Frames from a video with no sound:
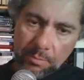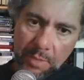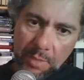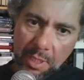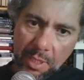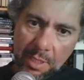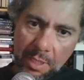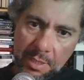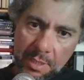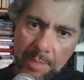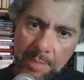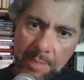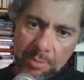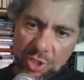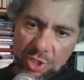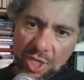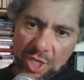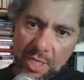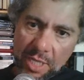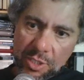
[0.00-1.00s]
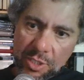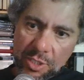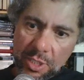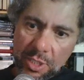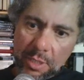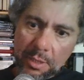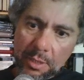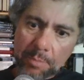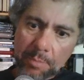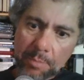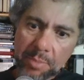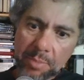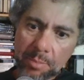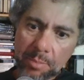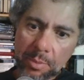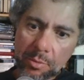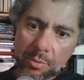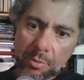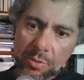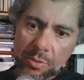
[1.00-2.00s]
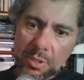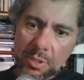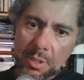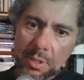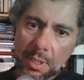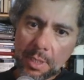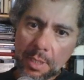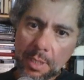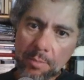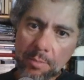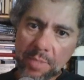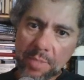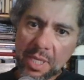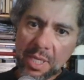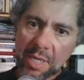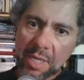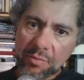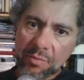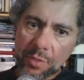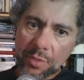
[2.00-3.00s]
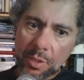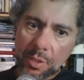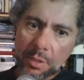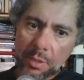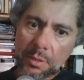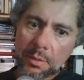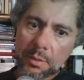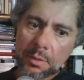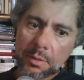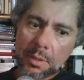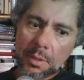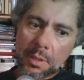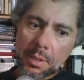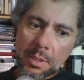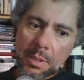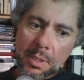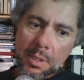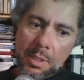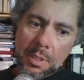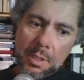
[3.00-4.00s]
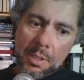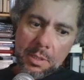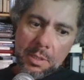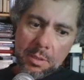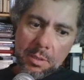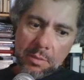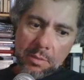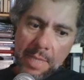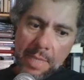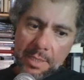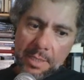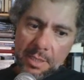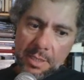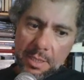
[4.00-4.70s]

end up changing the people's behavior. So that's